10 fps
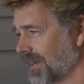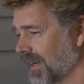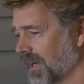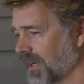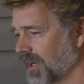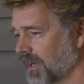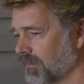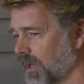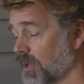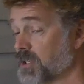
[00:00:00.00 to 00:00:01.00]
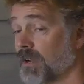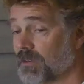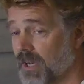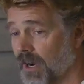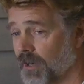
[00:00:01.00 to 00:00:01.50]
I also
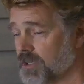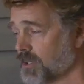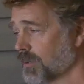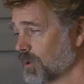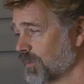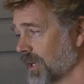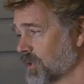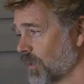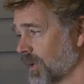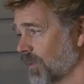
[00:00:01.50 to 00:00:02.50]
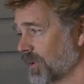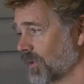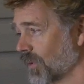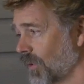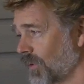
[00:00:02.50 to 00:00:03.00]
have Karis, who's my
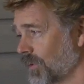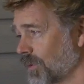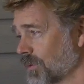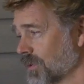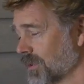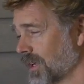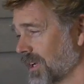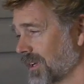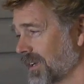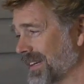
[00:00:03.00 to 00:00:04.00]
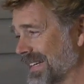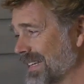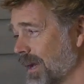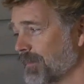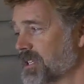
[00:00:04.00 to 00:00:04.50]
21-year-old, who's an
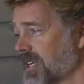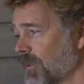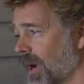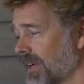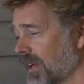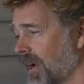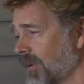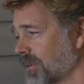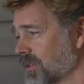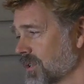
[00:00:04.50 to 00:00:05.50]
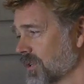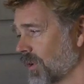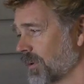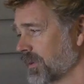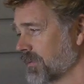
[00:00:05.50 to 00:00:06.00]
EMT right now, and she's
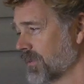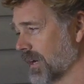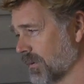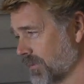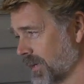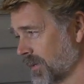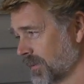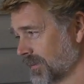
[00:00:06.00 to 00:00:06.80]
going to be a firefighter.